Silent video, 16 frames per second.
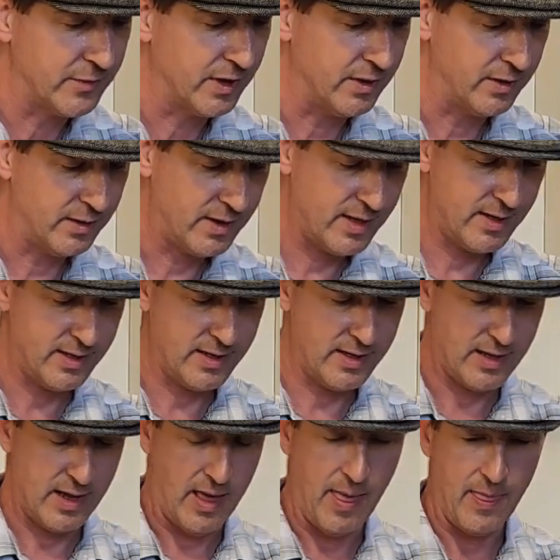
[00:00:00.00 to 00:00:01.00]
Alright,
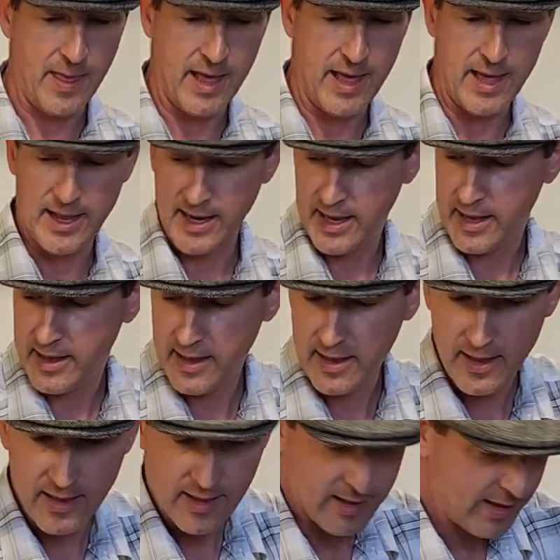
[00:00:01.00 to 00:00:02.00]
and then
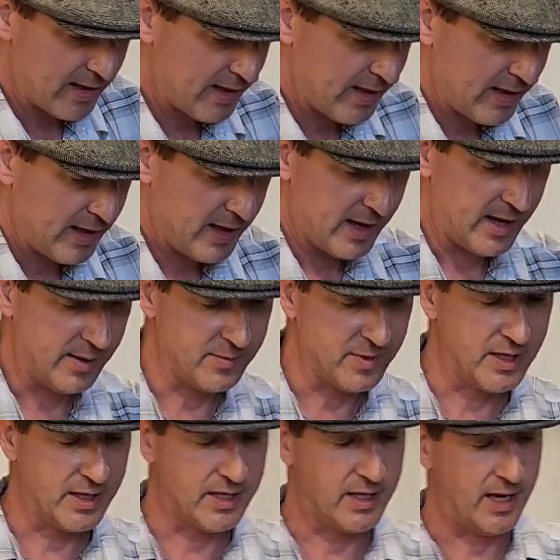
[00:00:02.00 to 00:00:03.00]
I'm going
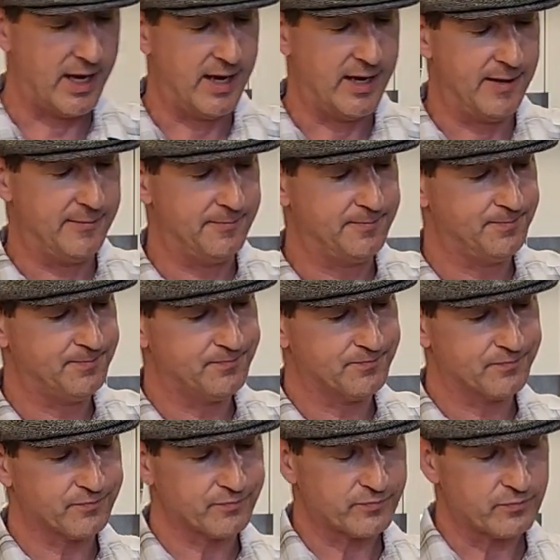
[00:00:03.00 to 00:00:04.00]
to cut.
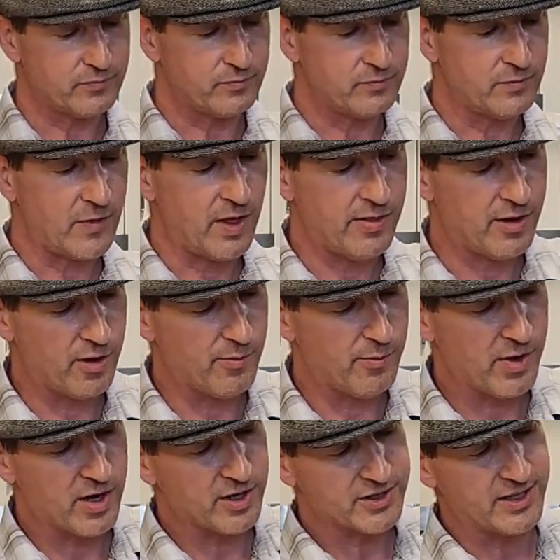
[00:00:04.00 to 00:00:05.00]
There are
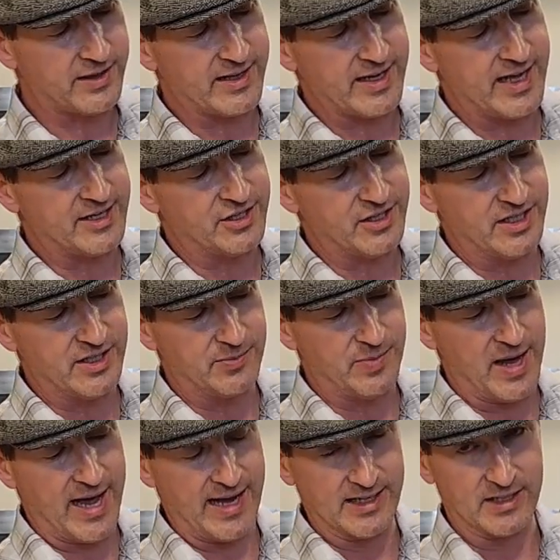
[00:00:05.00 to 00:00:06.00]
marks on the edge of these
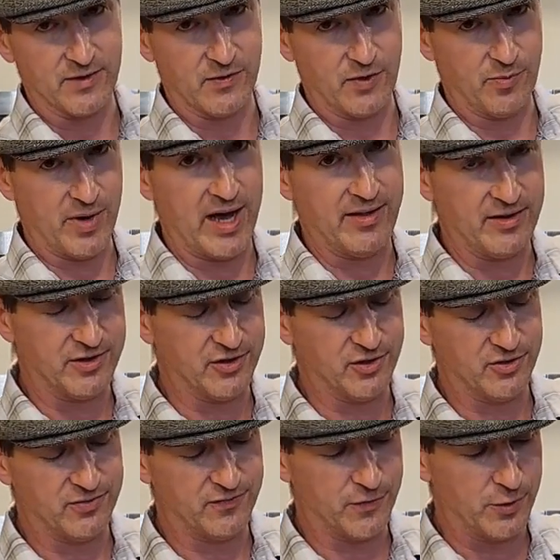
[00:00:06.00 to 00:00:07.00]
bags if you buy
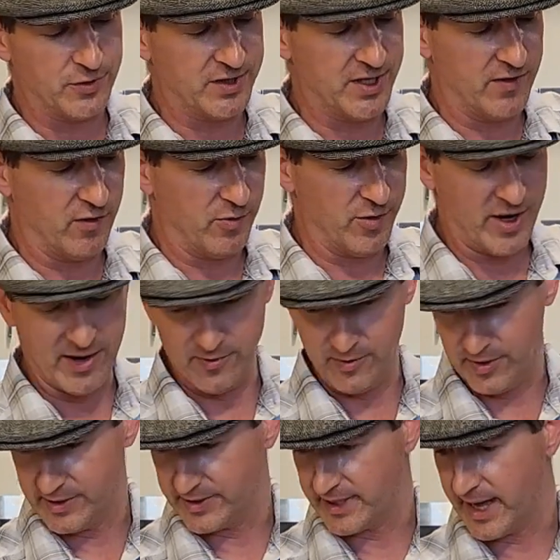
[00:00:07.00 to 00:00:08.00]
this Food Saver brand
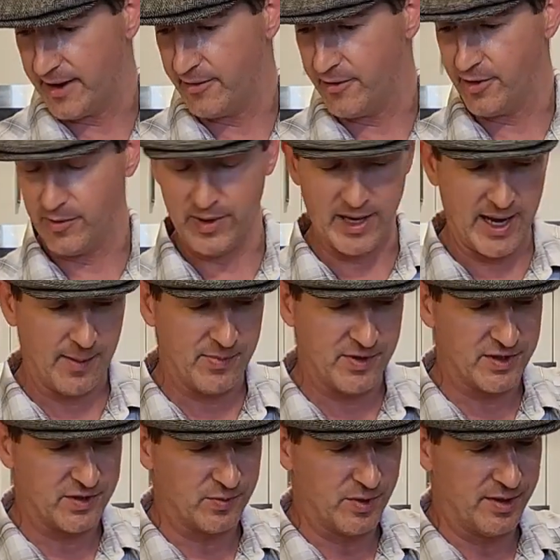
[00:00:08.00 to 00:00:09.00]
ones. I don't know what
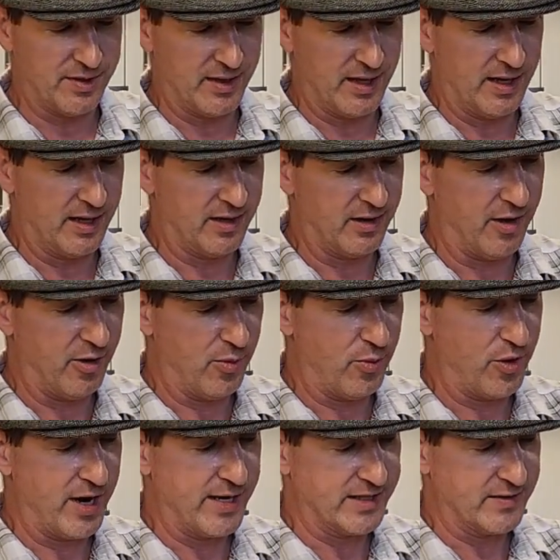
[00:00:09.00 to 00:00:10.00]
happens with other
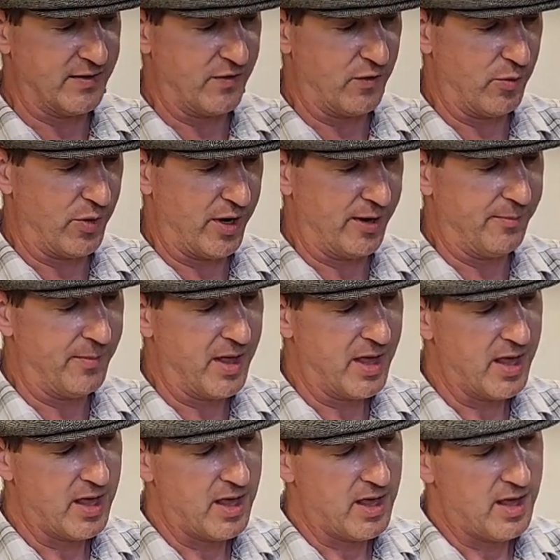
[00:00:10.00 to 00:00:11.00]
brands, I never bought them.
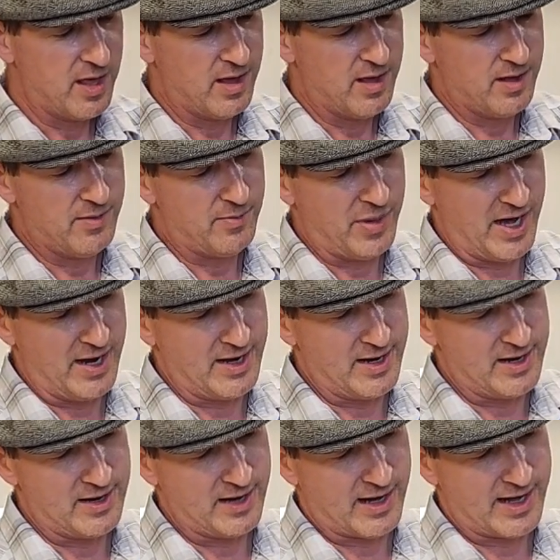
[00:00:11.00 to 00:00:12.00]
But
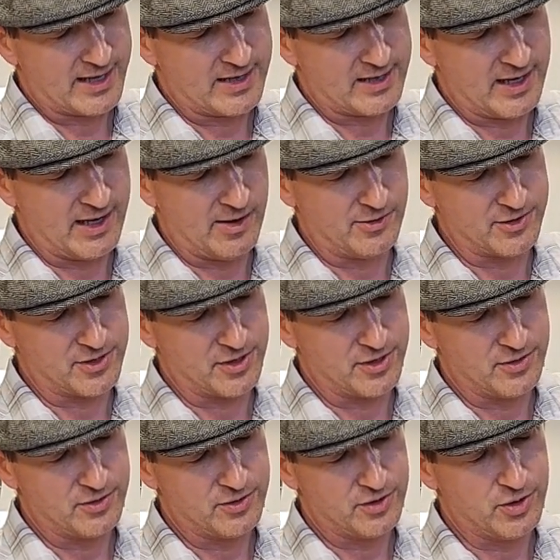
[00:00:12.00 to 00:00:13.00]
I count
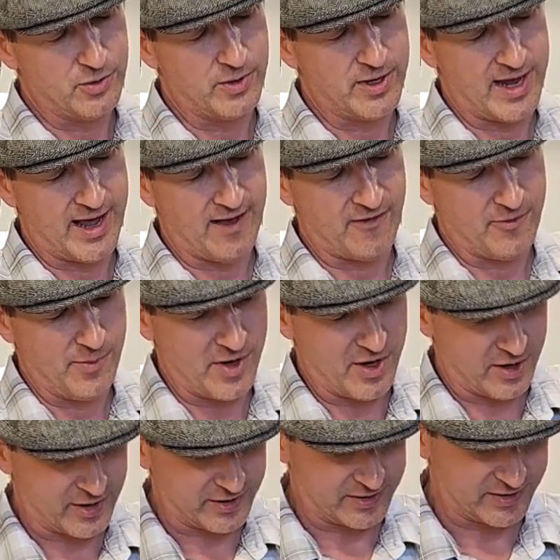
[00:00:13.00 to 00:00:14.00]
2.5
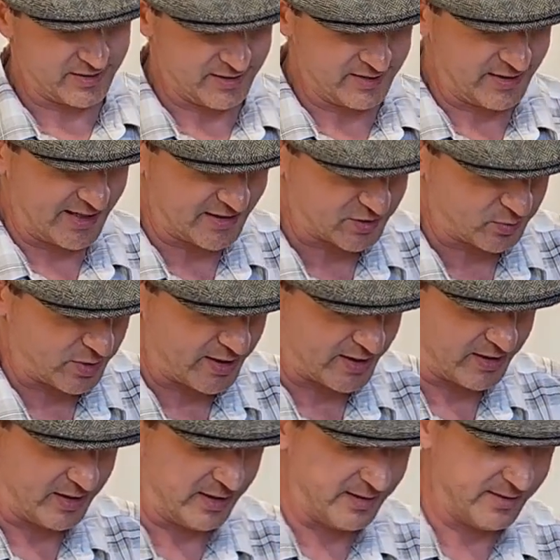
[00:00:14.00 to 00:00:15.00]
marks, that's where I cut.